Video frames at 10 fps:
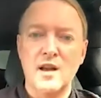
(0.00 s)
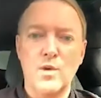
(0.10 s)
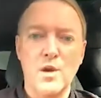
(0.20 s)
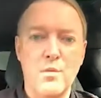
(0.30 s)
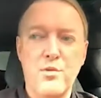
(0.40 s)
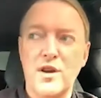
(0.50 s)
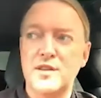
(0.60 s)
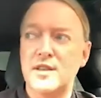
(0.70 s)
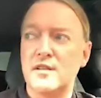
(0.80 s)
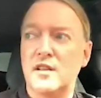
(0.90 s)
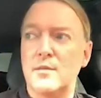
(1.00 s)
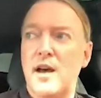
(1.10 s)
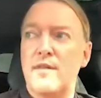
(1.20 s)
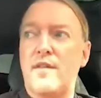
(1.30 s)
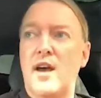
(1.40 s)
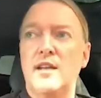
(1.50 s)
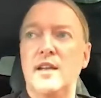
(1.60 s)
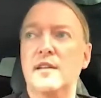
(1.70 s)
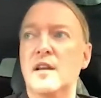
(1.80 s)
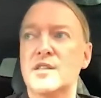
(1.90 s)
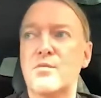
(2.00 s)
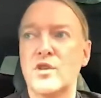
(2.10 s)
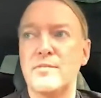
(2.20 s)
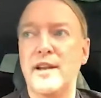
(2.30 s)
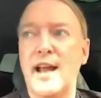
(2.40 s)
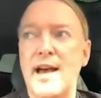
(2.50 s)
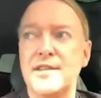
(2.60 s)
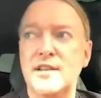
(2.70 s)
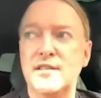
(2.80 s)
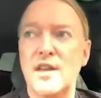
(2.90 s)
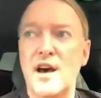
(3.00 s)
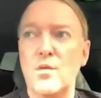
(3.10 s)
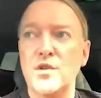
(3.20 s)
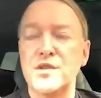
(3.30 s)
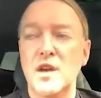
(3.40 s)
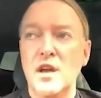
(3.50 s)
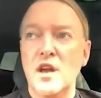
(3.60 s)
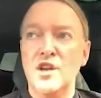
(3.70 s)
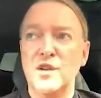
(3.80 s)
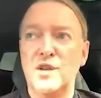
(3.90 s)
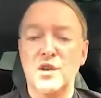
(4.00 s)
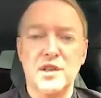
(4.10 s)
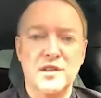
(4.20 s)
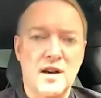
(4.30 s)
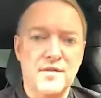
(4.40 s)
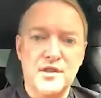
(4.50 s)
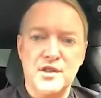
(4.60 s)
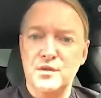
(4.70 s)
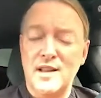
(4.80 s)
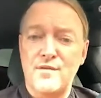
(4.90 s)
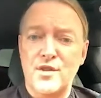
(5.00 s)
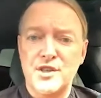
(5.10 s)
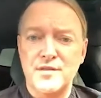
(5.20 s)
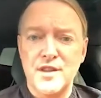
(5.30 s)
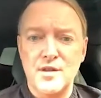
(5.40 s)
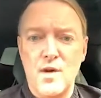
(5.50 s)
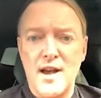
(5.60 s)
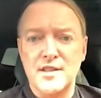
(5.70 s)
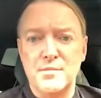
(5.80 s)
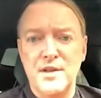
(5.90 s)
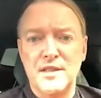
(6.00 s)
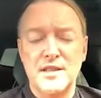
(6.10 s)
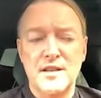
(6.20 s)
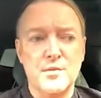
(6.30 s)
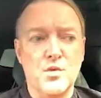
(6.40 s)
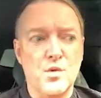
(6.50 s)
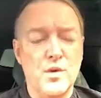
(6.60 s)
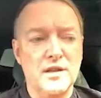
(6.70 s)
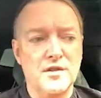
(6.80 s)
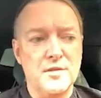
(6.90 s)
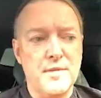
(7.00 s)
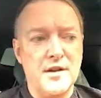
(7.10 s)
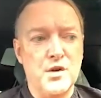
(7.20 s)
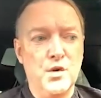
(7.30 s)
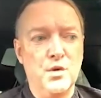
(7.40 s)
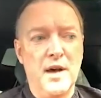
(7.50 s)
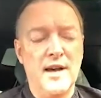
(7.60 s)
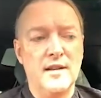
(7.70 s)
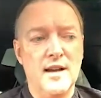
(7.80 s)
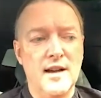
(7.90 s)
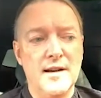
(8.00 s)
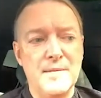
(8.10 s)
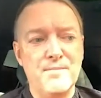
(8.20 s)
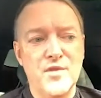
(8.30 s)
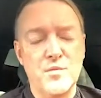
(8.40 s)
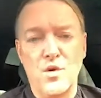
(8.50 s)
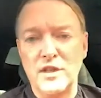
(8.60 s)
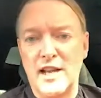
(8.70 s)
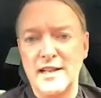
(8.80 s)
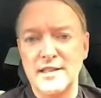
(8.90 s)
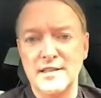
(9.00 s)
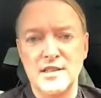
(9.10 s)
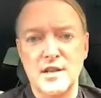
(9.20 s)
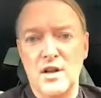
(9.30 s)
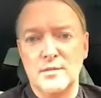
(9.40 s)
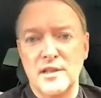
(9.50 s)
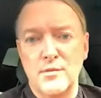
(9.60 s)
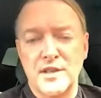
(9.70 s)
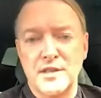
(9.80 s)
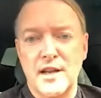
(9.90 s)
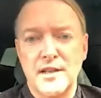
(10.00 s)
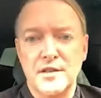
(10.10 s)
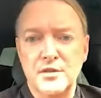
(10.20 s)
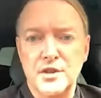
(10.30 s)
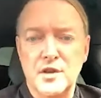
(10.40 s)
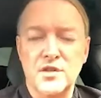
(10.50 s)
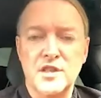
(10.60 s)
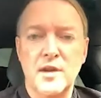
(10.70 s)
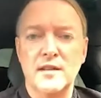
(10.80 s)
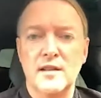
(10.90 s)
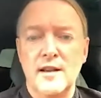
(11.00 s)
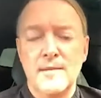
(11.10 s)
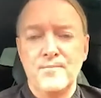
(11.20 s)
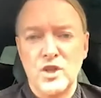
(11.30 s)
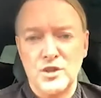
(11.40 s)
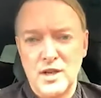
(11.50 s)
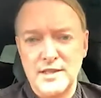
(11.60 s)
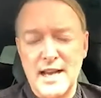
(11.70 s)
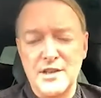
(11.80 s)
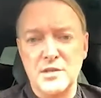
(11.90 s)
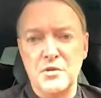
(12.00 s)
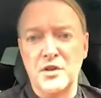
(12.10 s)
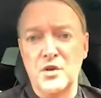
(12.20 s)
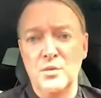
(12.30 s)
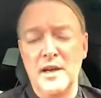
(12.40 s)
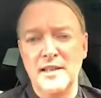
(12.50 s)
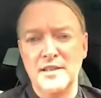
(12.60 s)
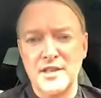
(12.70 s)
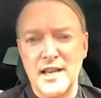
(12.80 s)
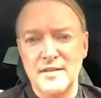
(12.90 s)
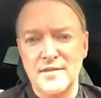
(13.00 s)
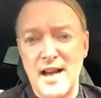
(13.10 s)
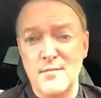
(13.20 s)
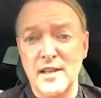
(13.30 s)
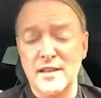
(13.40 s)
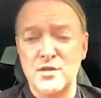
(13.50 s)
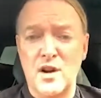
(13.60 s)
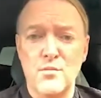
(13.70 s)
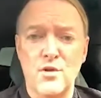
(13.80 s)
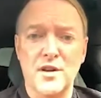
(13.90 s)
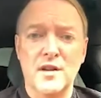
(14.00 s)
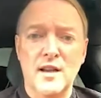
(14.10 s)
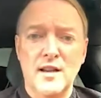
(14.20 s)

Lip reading: We were pretty cynical about finding a sports betting asset that was good enough to leverage in the US, but the more we learned about CoolBet, the more we liked it. And so ultimately we decided to consummate a transaction to bring CoolBet into the GAN family and try and bring